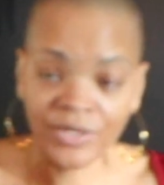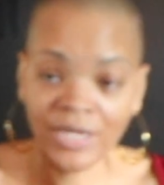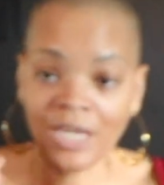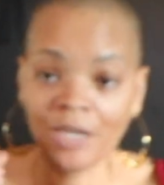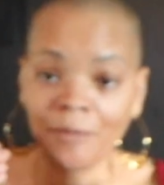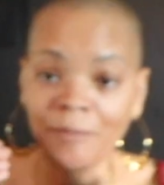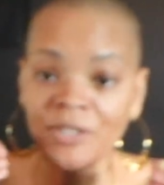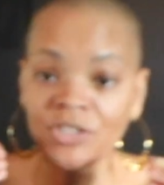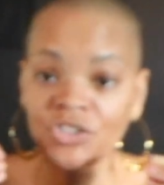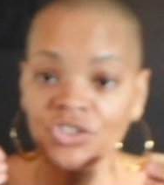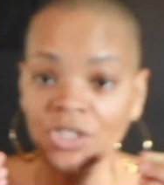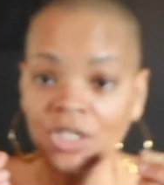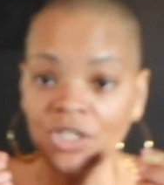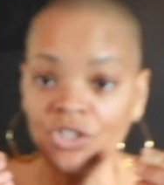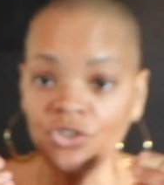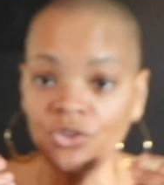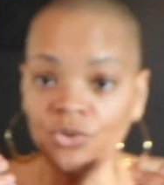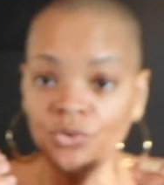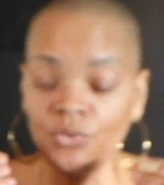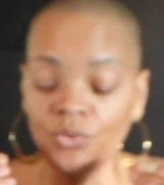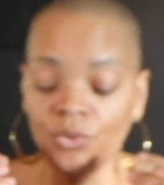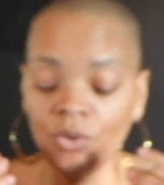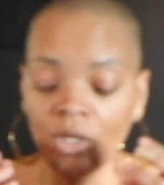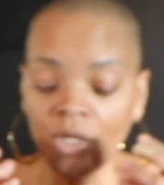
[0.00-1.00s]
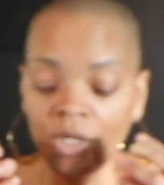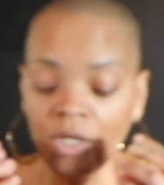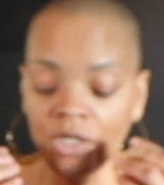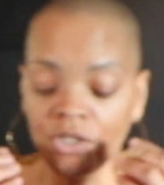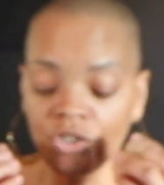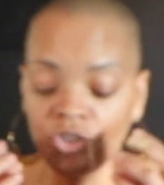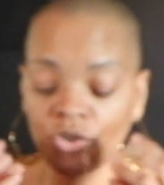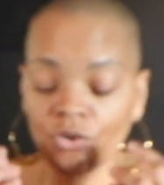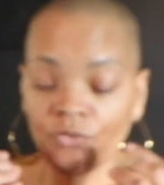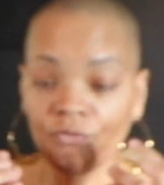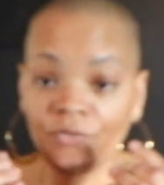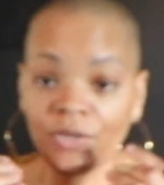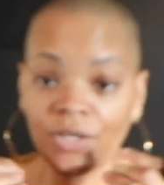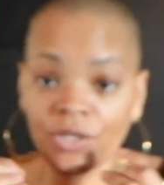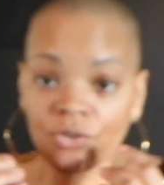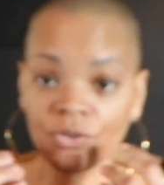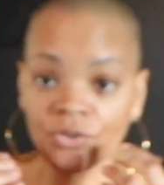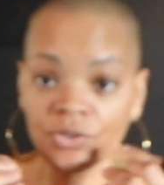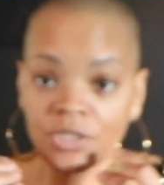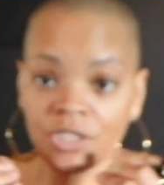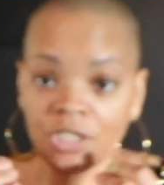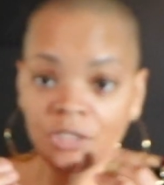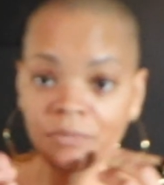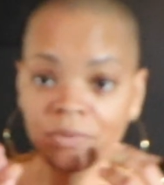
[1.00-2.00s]
damage and your
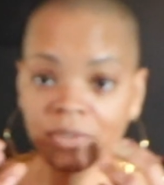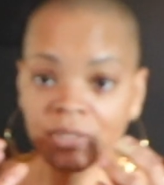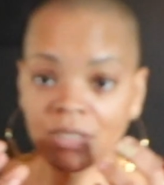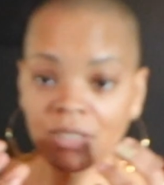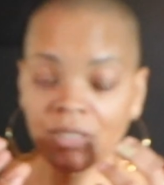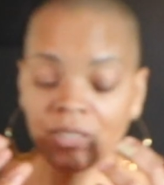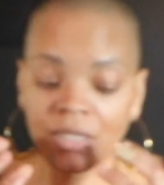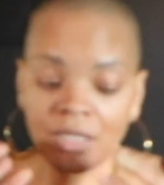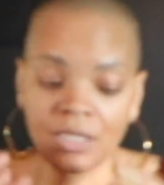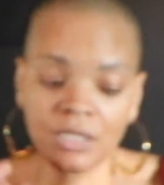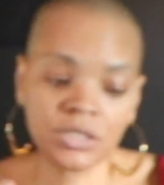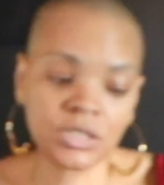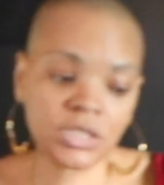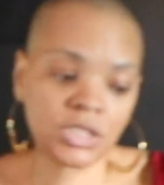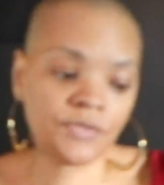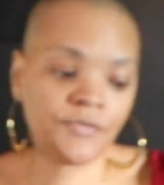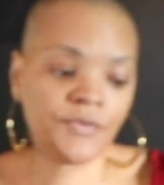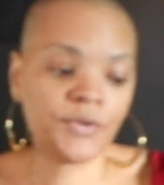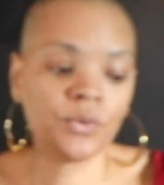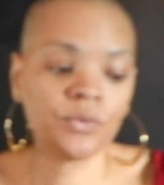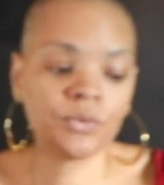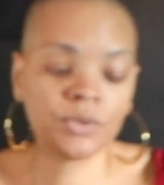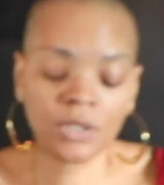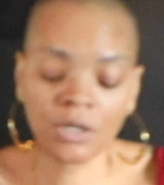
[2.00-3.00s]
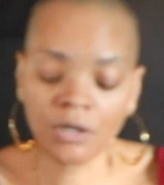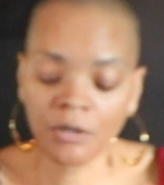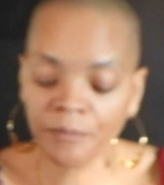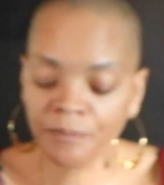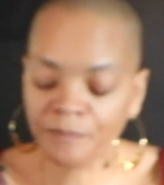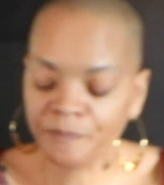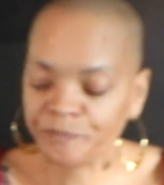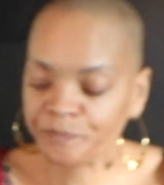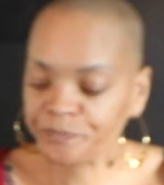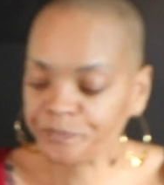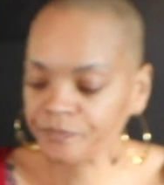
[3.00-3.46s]
fingertips and things feel numb.